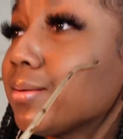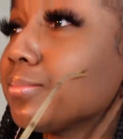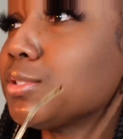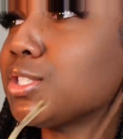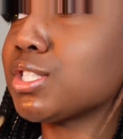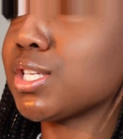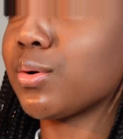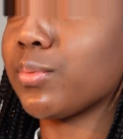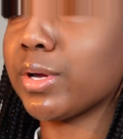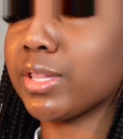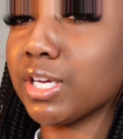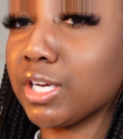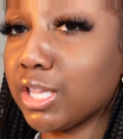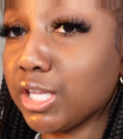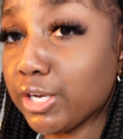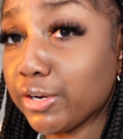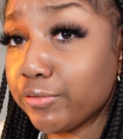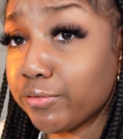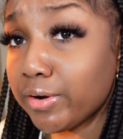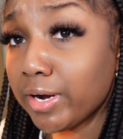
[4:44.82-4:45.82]
I'm just gonna wear the
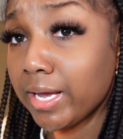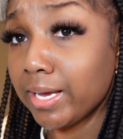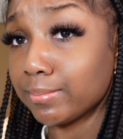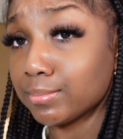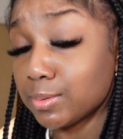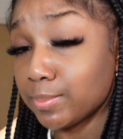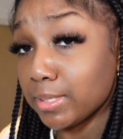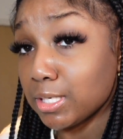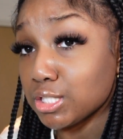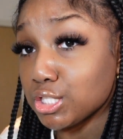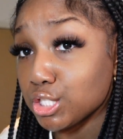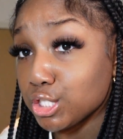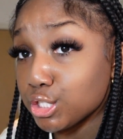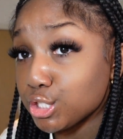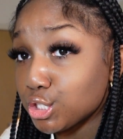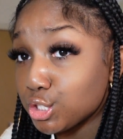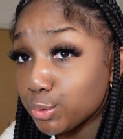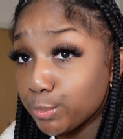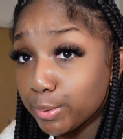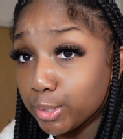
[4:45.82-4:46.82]
clear frames because they're
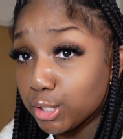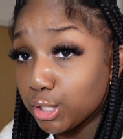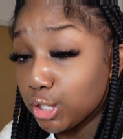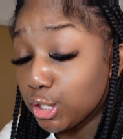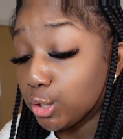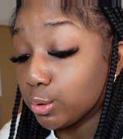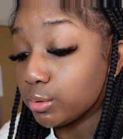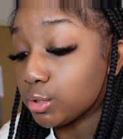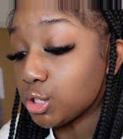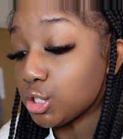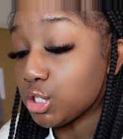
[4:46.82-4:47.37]
super cute and